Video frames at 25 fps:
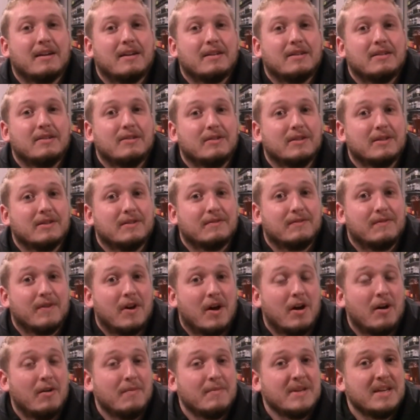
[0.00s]
You can
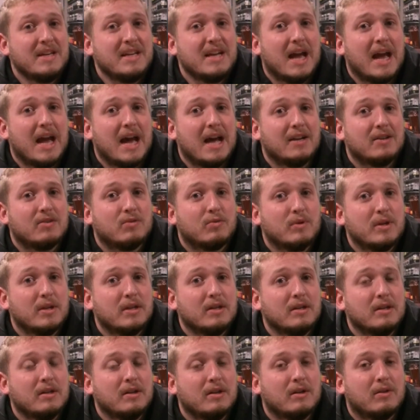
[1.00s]
follow me at
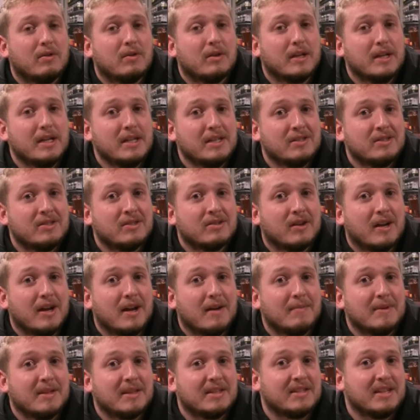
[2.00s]
Twitter or
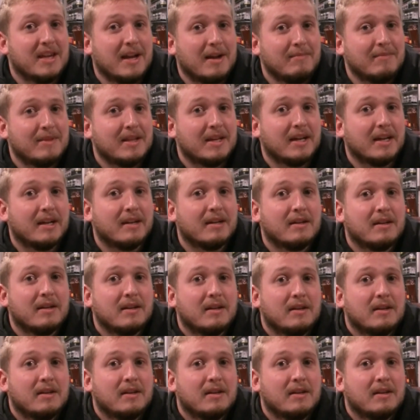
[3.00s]
Instagram at the same thing,